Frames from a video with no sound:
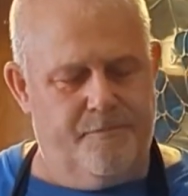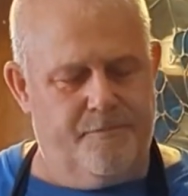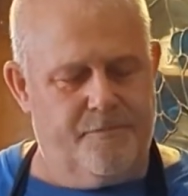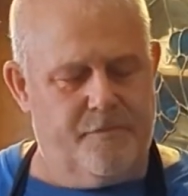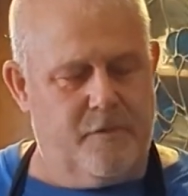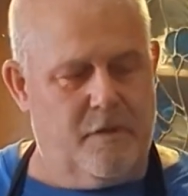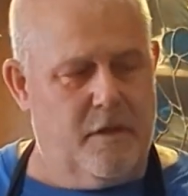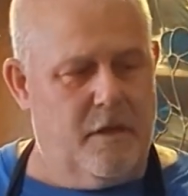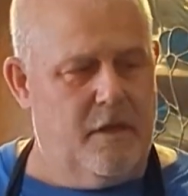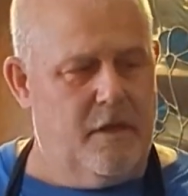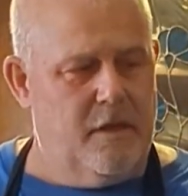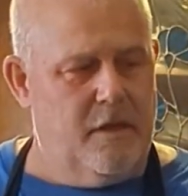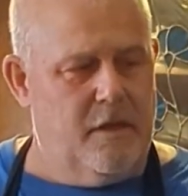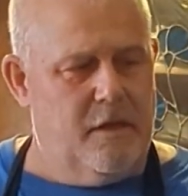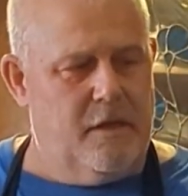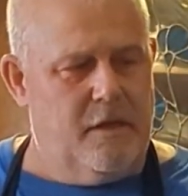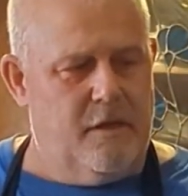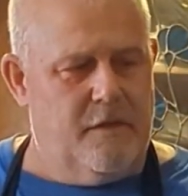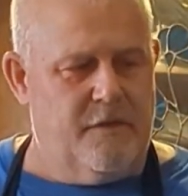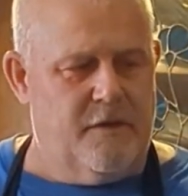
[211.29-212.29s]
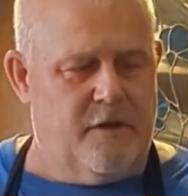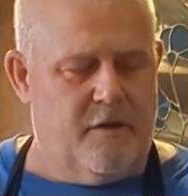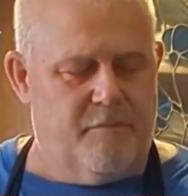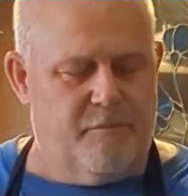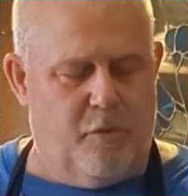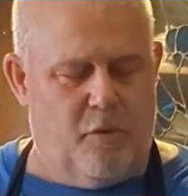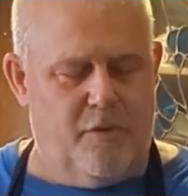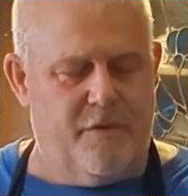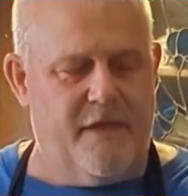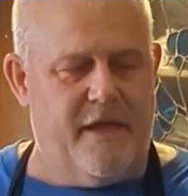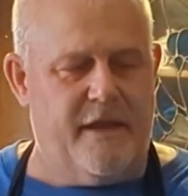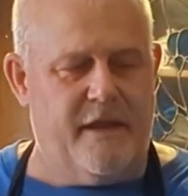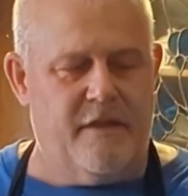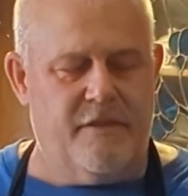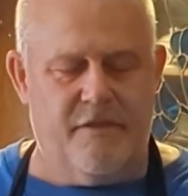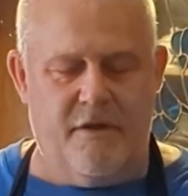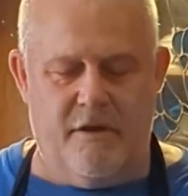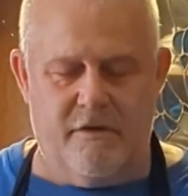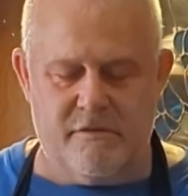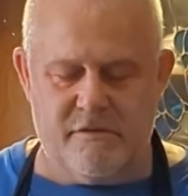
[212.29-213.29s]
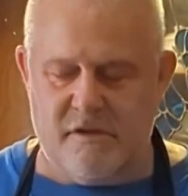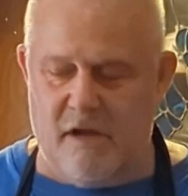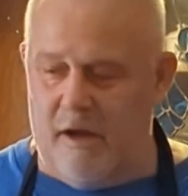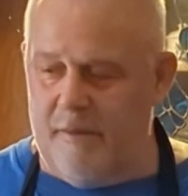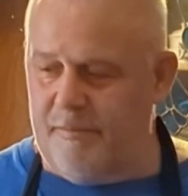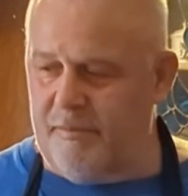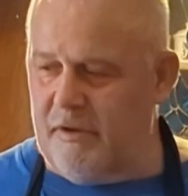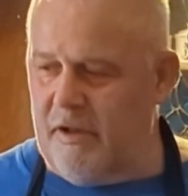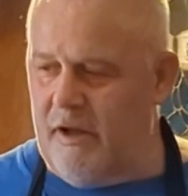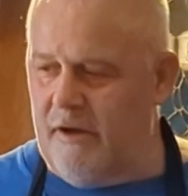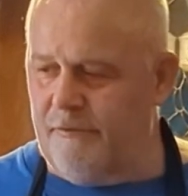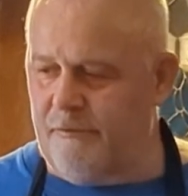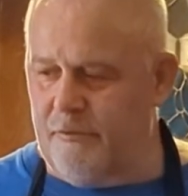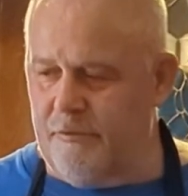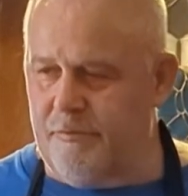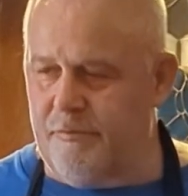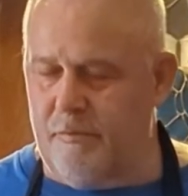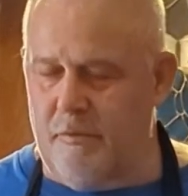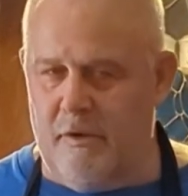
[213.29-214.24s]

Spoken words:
and then I'll pour that in there and top it off with